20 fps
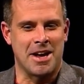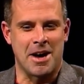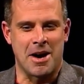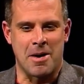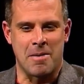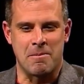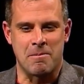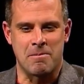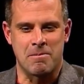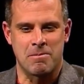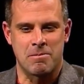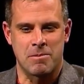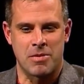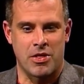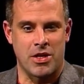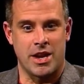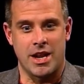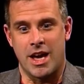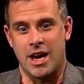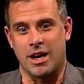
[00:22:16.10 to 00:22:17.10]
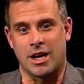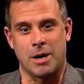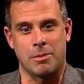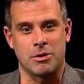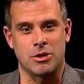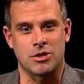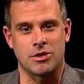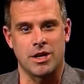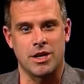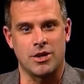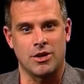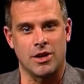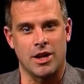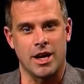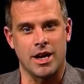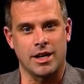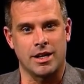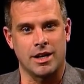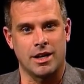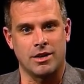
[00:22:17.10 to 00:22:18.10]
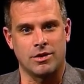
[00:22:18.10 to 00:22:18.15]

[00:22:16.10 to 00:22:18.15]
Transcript: um, but then, yeah, a couple years later, like I